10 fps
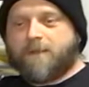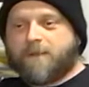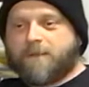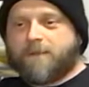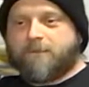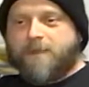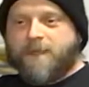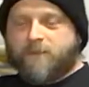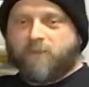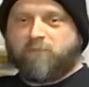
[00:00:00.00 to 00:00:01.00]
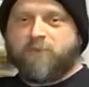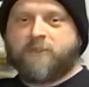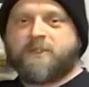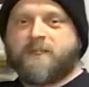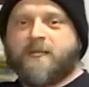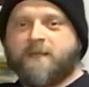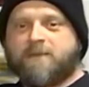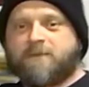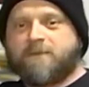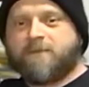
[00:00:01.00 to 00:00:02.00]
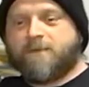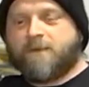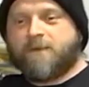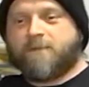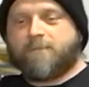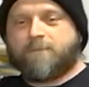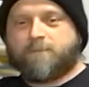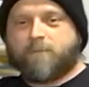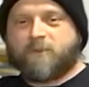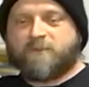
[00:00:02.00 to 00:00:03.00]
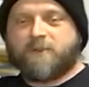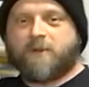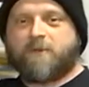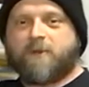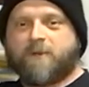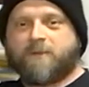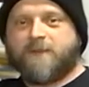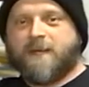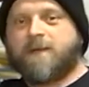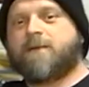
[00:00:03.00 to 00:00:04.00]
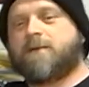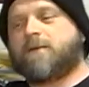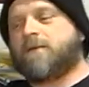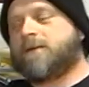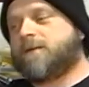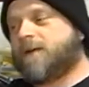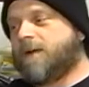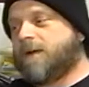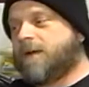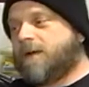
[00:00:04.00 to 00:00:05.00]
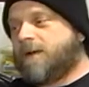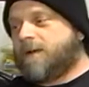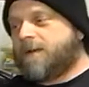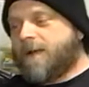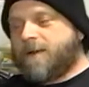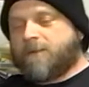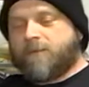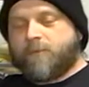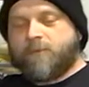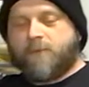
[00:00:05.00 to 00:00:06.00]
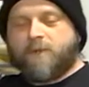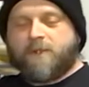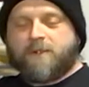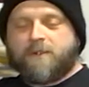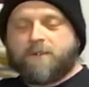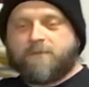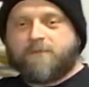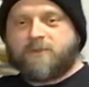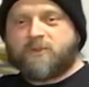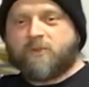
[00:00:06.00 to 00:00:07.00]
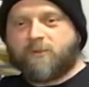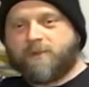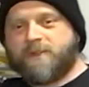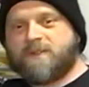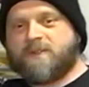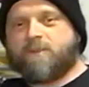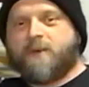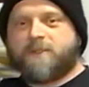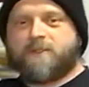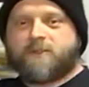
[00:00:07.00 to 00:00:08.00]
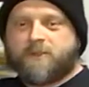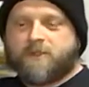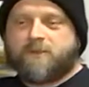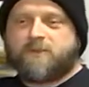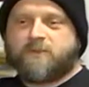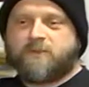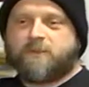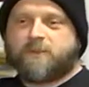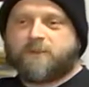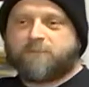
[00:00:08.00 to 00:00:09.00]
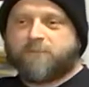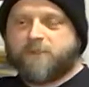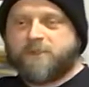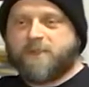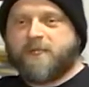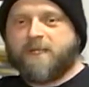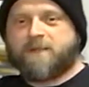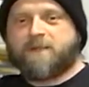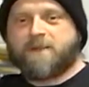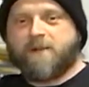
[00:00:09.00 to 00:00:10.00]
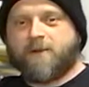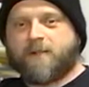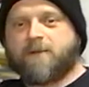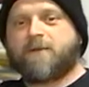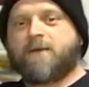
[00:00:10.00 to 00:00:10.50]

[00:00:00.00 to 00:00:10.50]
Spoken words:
and I've gotten to appreciate what's been going on with that, and gotten through the stories and watching the show to appreciate Derek